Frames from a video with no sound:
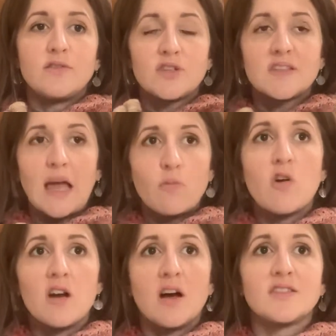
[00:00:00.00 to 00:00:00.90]
just say
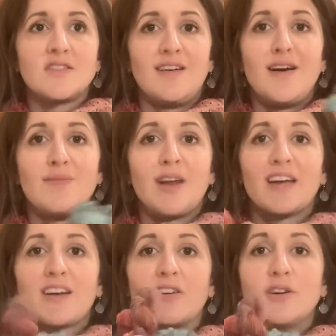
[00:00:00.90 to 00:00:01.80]
one last time,
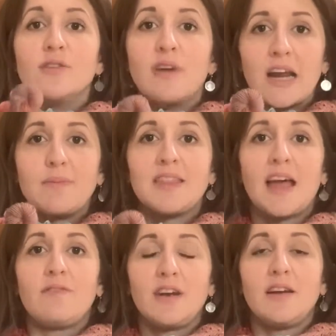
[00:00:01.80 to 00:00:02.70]
like, I couldn't recommend the
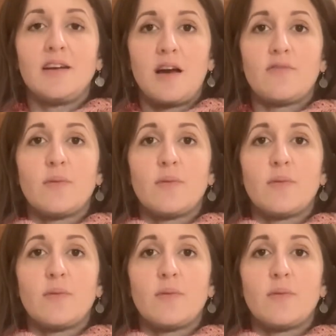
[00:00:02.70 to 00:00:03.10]
advent enough.